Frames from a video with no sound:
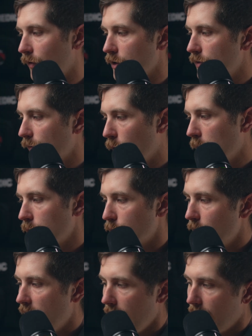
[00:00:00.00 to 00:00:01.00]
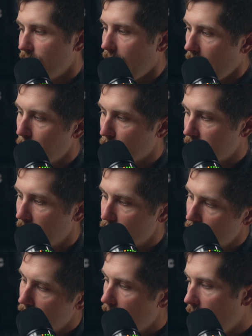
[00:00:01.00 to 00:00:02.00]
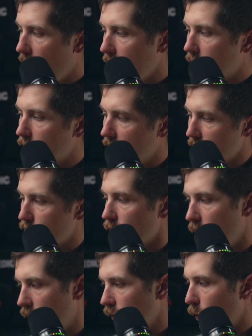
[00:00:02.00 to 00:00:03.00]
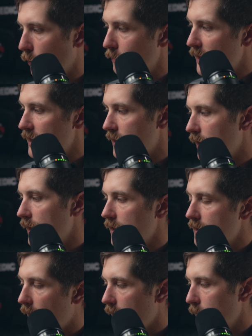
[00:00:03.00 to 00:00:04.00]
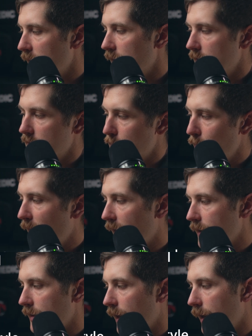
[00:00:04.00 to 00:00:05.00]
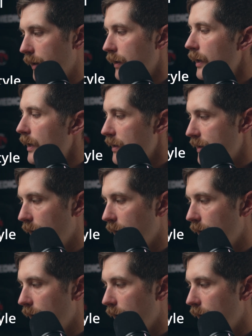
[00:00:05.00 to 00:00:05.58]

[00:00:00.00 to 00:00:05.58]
First and foremost, we have hypertension, high cholesterol, obesity, diabetes, bad diet,